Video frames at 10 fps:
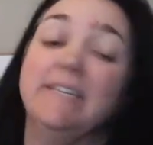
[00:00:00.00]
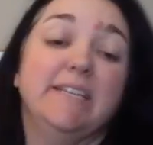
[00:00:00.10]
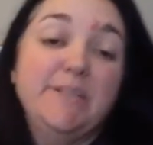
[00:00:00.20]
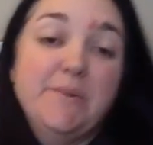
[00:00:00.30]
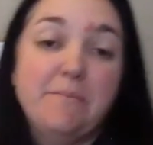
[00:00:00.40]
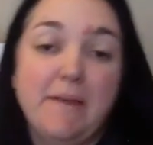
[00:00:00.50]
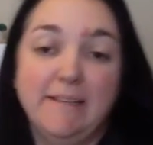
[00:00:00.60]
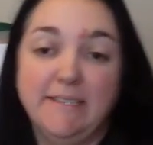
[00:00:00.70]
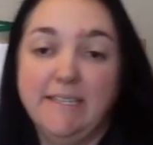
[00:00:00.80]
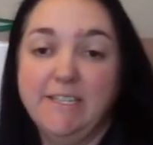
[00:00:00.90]
send you a
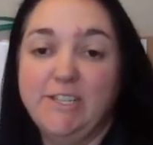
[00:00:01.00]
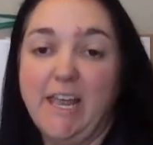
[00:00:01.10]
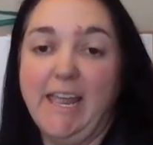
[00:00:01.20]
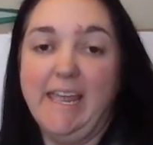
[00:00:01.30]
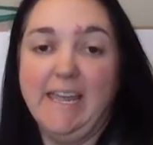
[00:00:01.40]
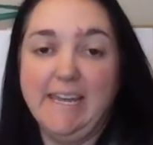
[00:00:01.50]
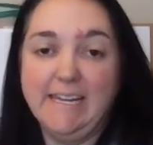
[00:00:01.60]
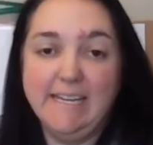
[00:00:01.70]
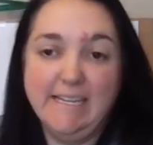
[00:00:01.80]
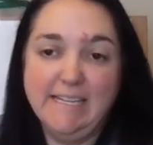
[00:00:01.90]
message
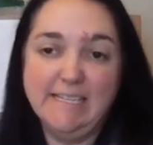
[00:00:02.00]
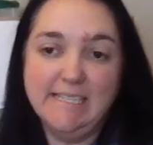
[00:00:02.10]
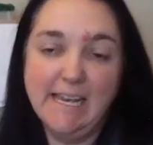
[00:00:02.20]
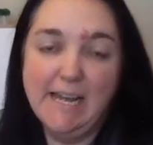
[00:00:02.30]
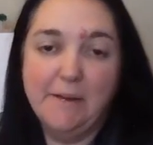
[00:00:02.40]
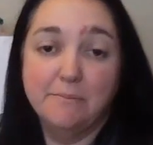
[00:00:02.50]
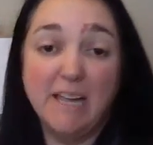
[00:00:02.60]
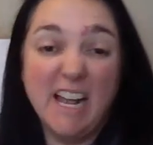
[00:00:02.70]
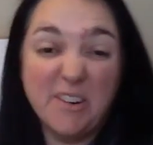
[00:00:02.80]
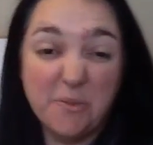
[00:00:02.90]
and
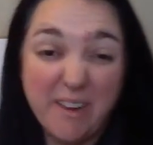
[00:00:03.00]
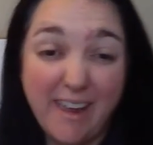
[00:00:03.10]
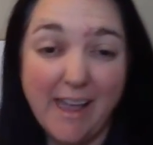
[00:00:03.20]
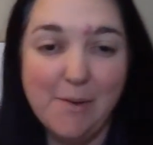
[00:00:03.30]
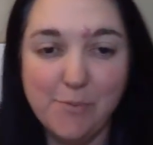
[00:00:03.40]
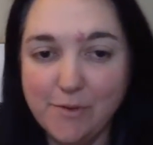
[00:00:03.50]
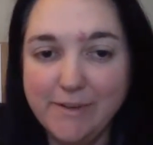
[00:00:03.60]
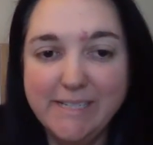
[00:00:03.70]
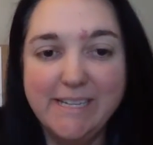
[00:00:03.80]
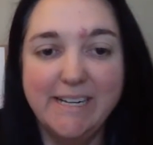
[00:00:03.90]
kind of recap what
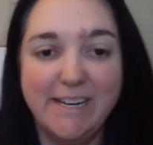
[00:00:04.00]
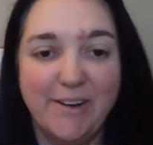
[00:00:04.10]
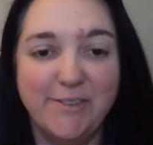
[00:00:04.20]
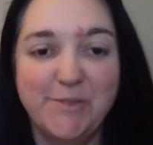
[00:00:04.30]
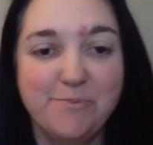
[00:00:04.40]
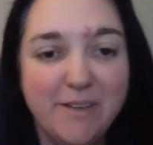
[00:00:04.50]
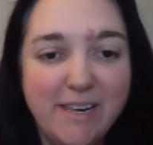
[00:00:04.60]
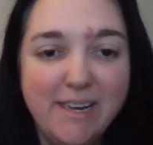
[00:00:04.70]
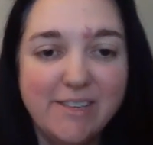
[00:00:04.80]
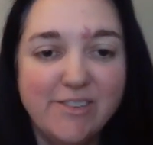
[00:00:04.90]
we did in our Zoom
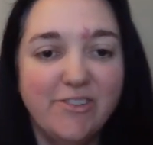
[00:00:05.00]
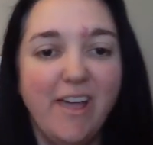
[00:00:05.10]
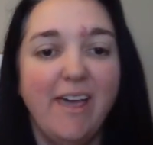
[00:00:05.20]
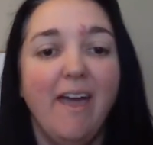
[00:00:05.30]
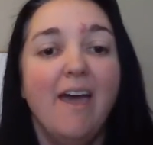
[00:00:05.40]
meeting yesterday.